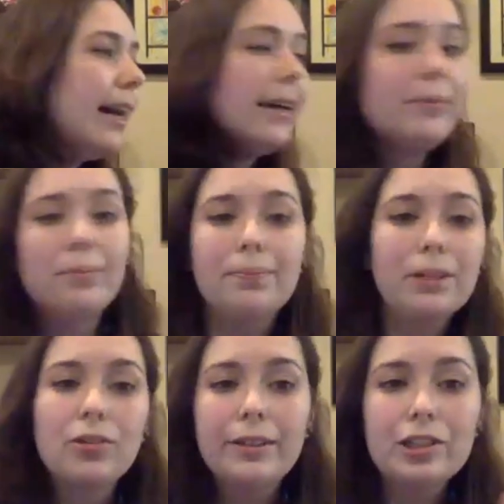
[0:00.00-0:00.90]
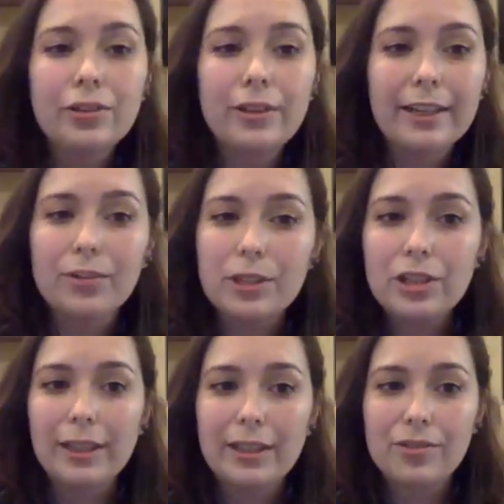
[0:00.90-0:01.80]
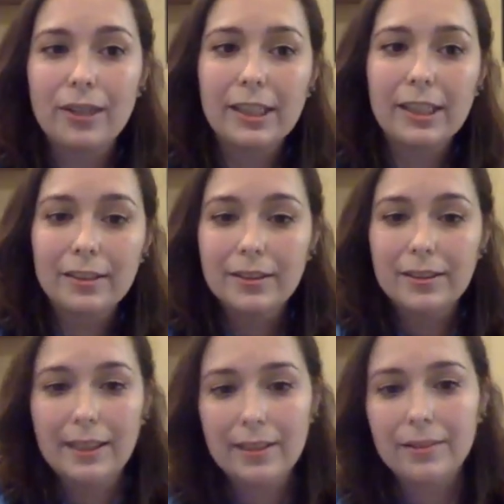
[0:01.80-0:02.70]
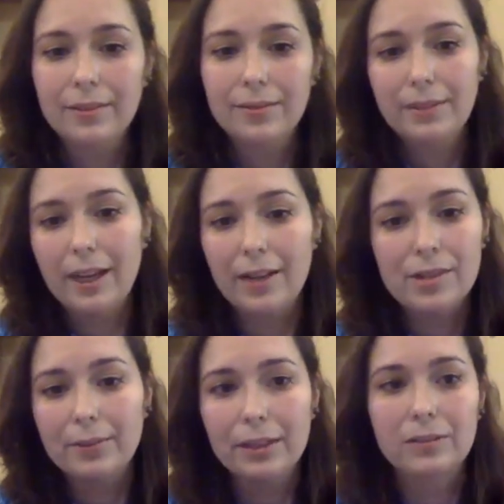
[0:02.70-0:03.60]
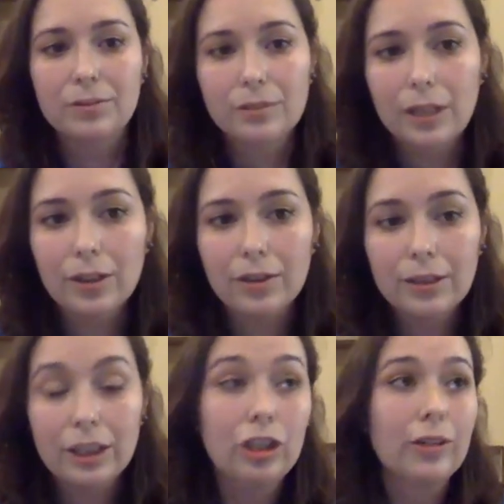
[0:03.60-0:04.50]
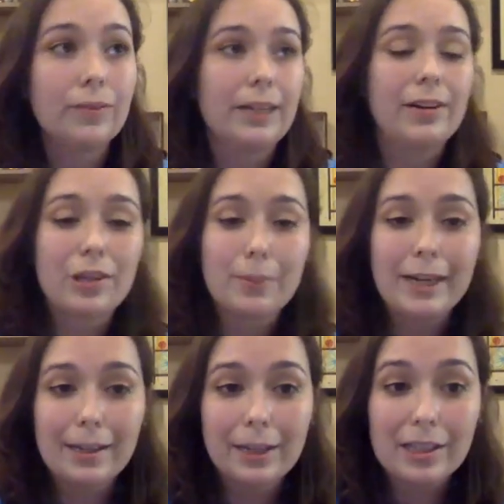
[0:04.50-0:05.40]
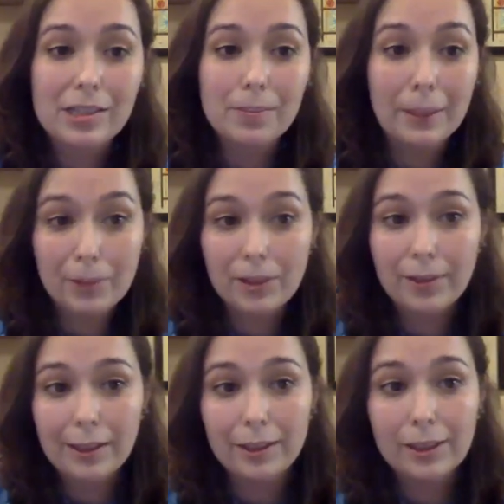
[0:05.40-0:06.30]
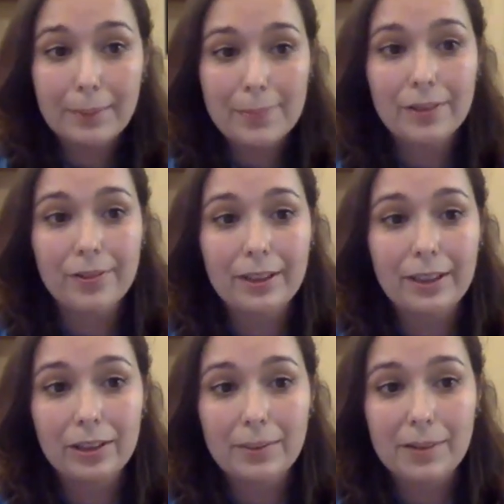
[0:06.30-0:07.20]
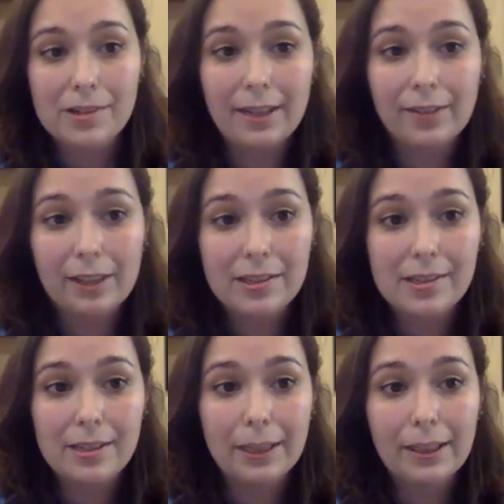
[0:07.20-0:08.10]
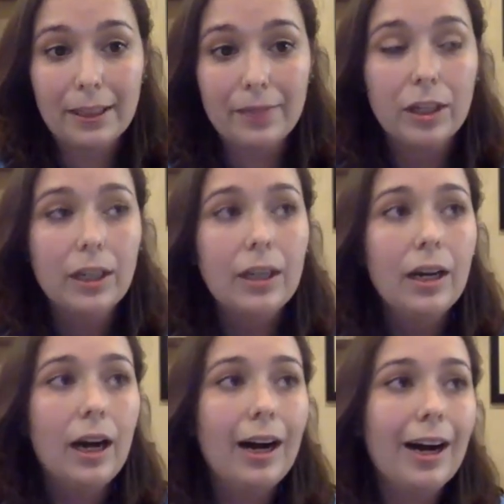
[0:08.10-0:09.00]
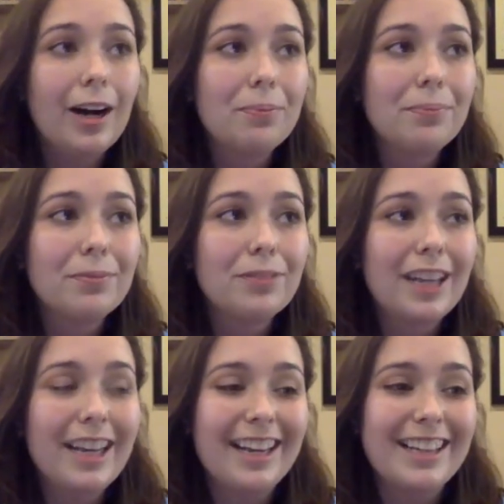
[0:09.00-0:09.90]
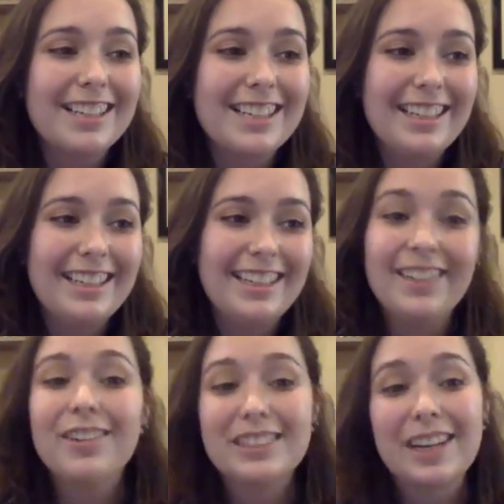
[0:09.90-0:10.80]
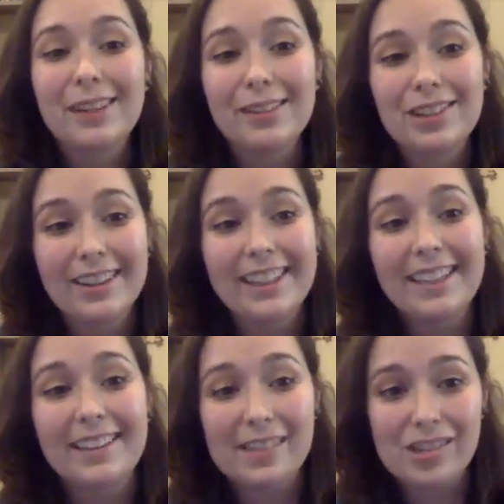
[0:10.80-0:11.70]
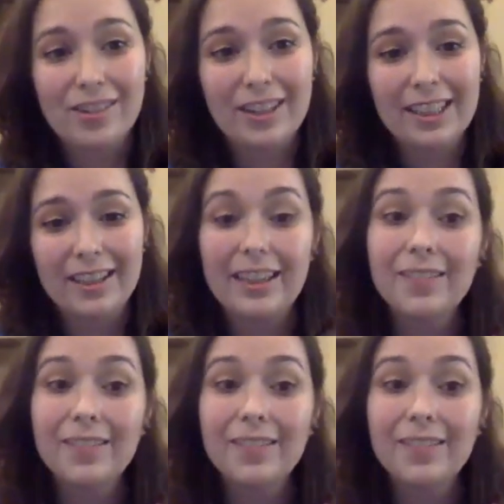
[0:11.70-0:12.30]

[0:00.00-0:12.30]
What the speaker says: I'm between 2 things. What do you think is funnier? And have someone go, now in the pandemic, it's my boyfriend and only my boyfriend, the only person I ever get to see in my life. And he will tell me which one he thinks is funnier. And